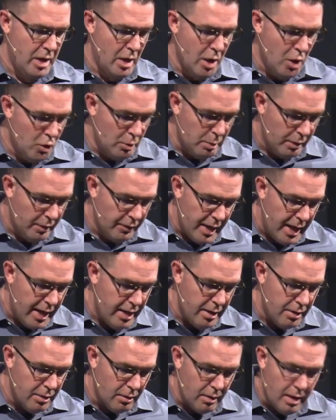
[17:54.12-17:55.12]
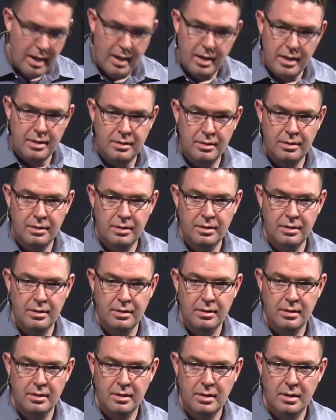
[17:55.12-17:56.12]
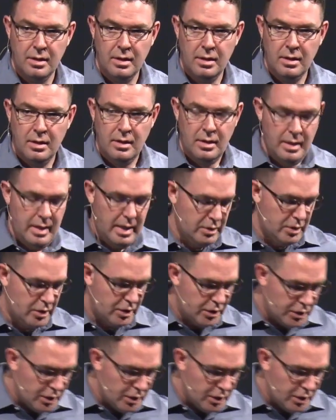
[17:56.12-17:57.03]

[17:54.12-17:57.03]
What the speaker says: The owner provided a ride and